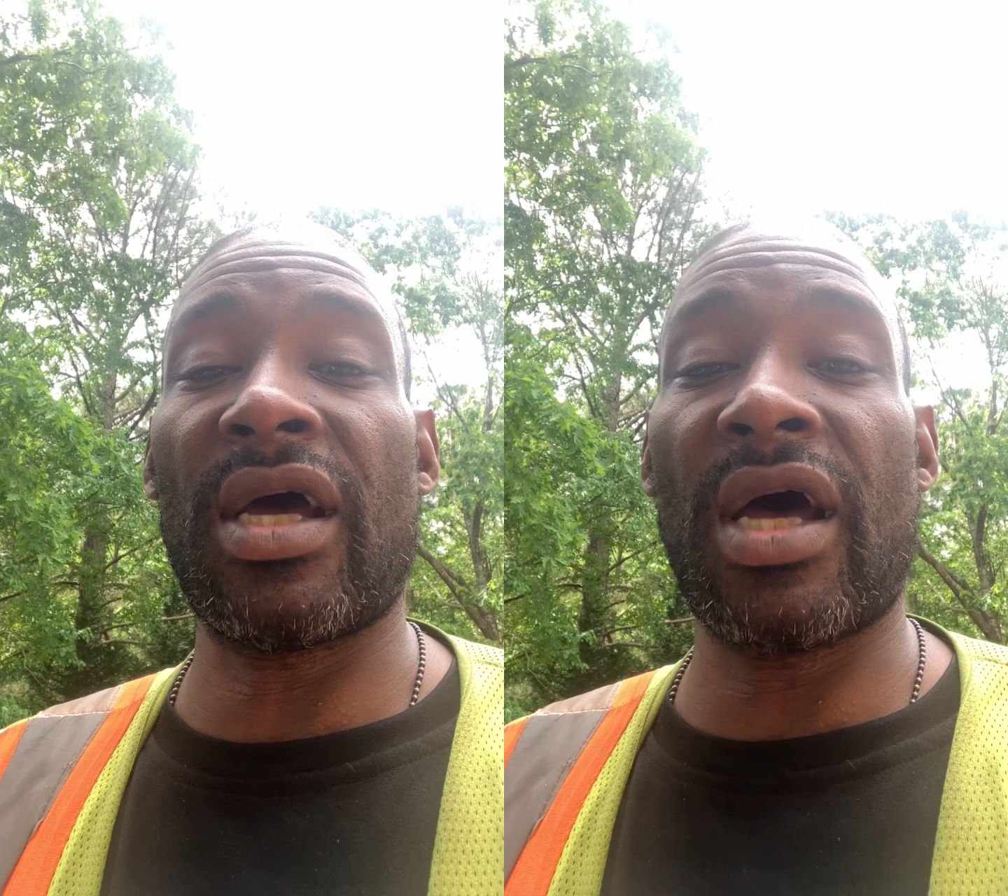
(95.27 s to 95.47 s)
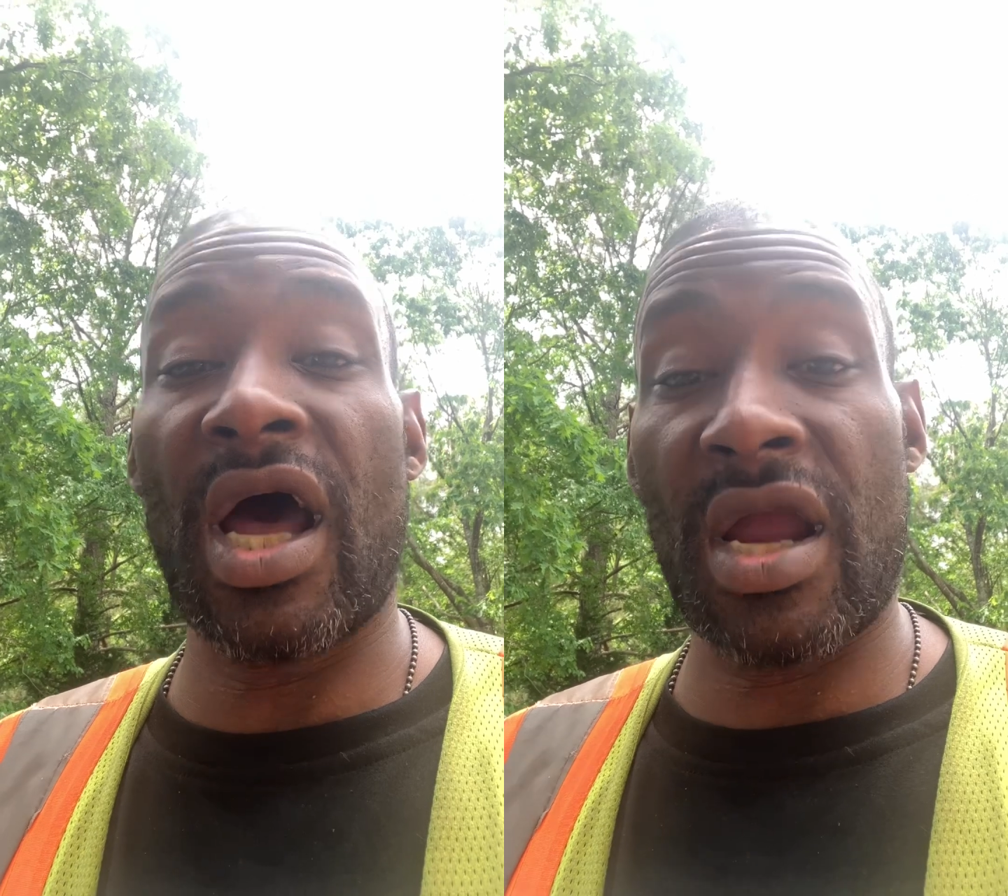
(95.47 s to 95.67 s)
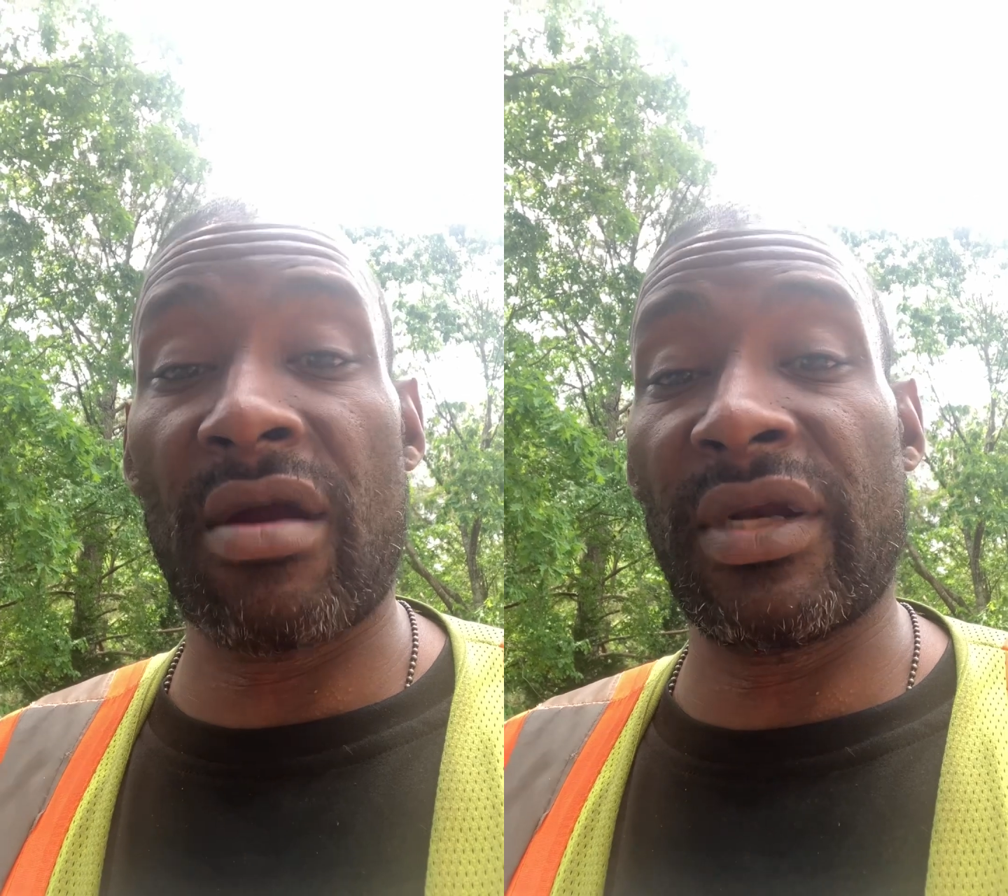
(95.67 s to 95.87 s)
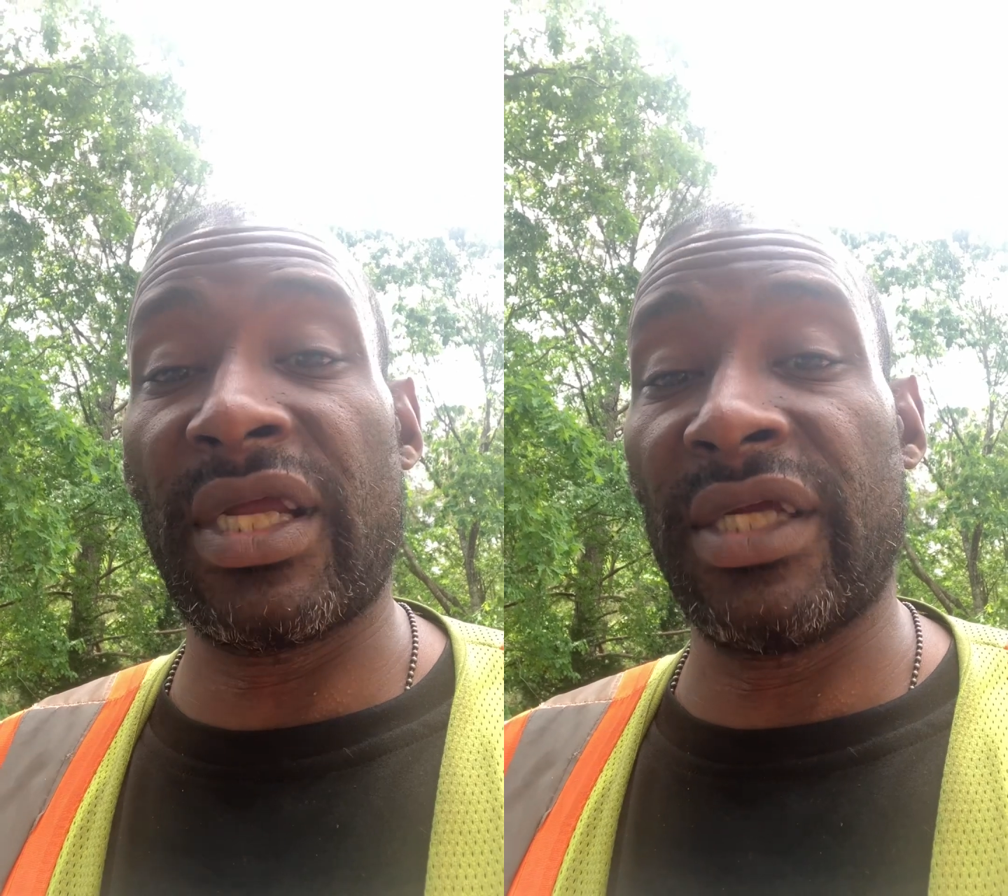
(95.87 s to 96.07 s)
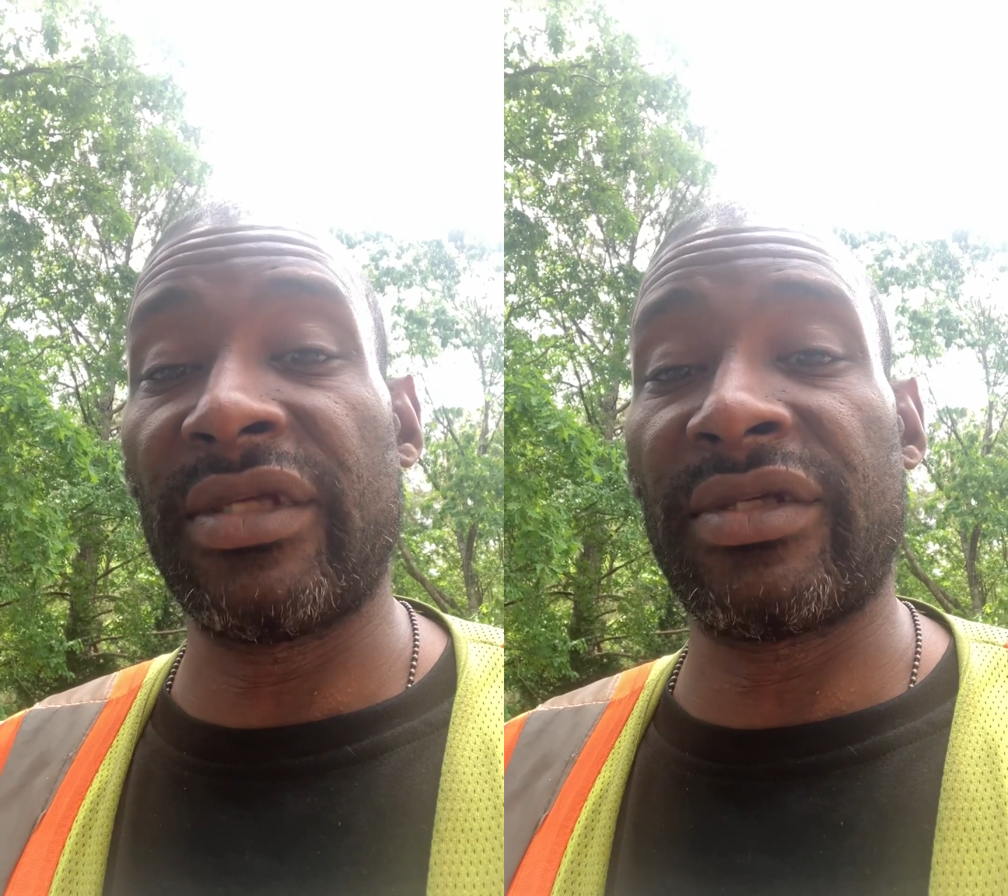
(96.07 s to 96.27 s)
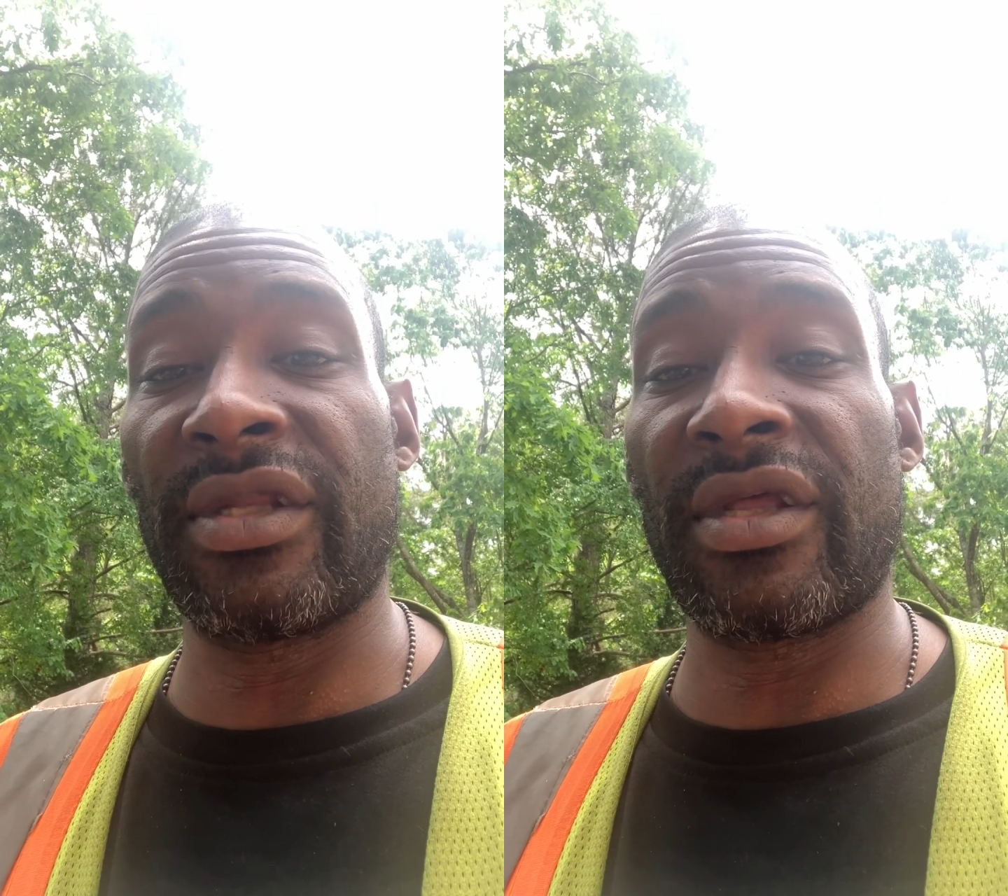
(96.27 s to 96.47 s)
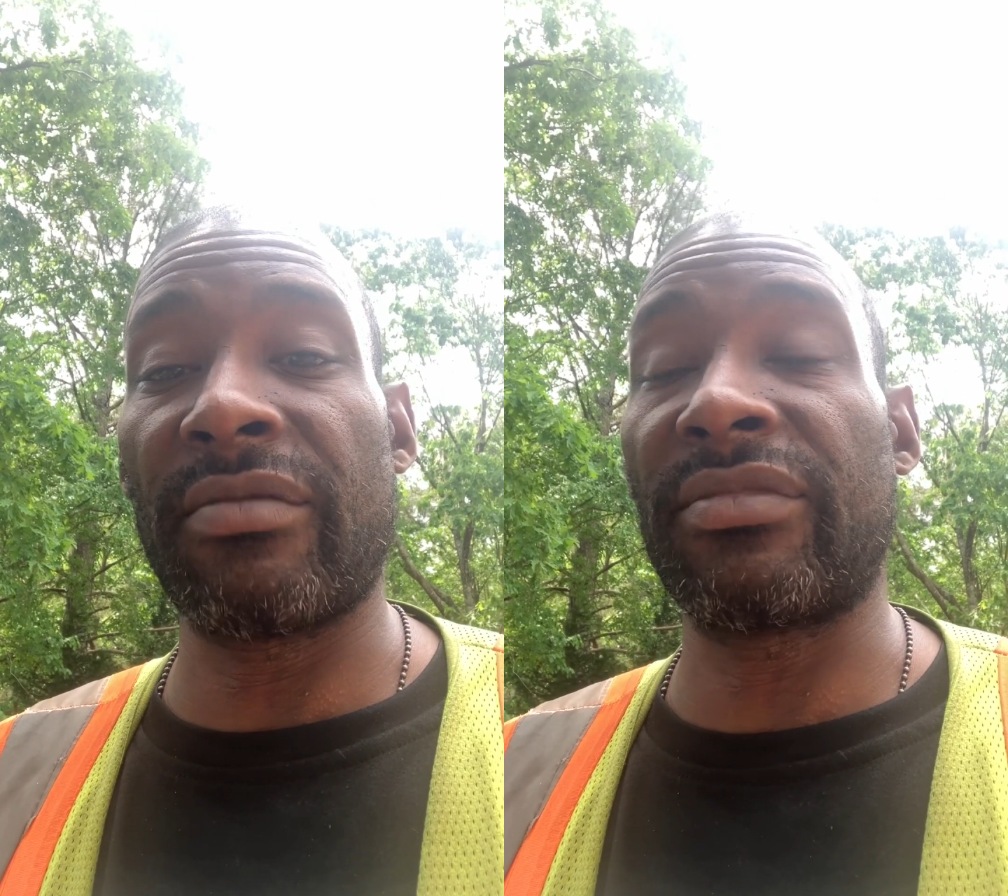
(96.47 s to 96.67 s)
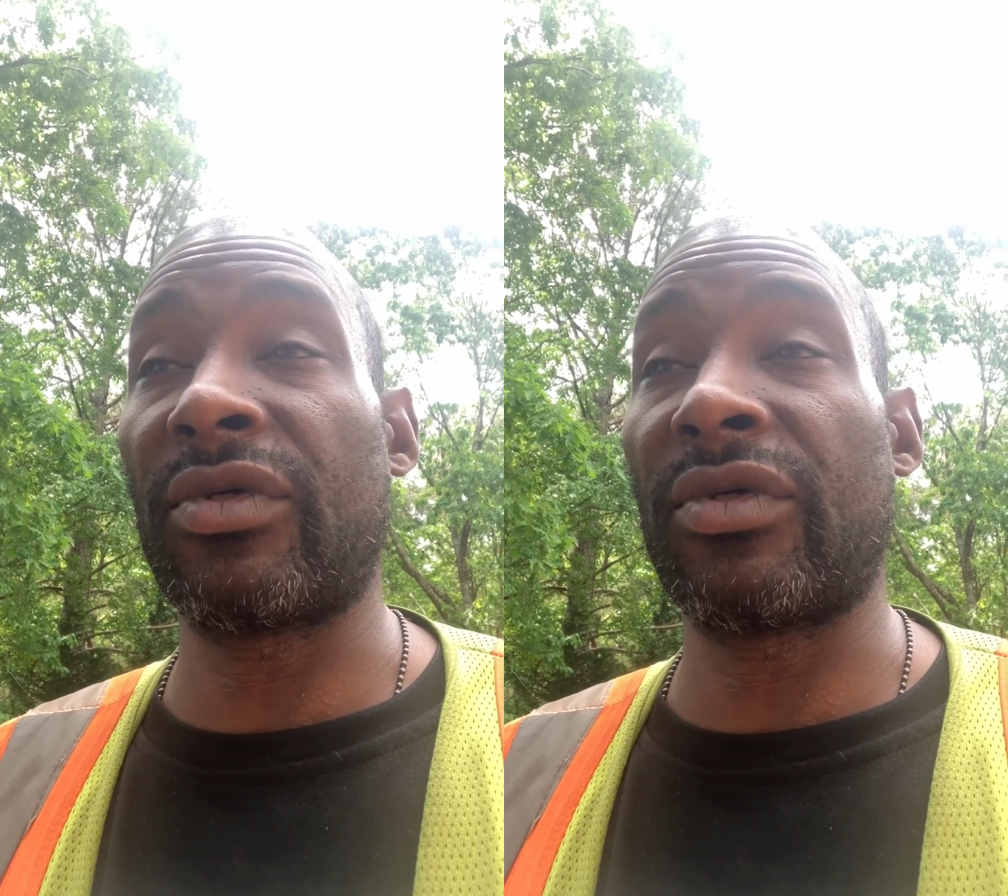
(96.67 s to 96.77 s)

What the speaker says: iron into them